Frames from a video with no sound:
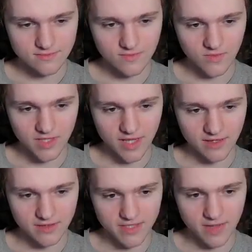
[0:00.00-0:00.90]
What the hell
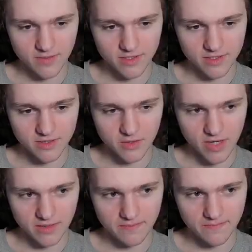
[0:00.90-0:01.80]
is happening to the
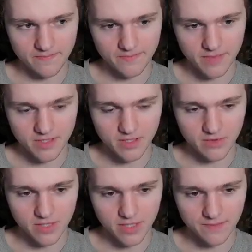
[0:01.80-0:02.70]
dragon? This is so
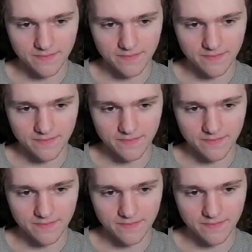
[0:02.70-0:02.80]
sad.